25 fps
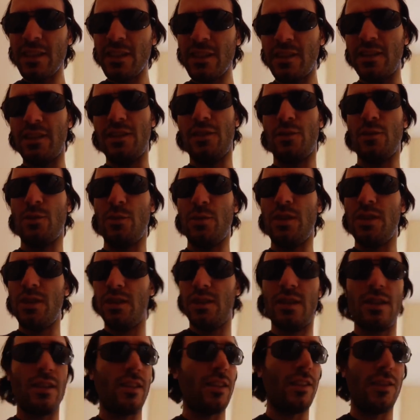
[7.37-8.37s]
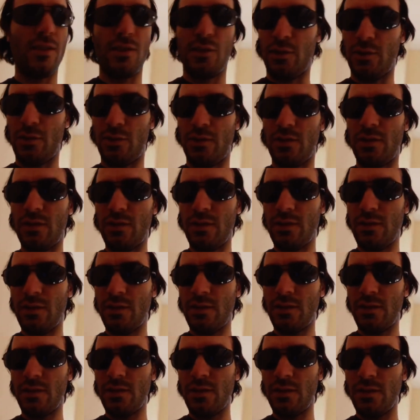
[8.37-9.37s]
Sì, qui adesso
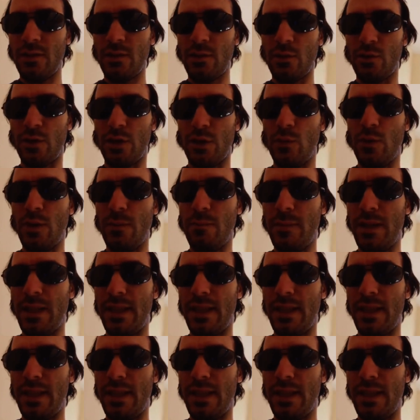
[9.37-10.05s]
sono le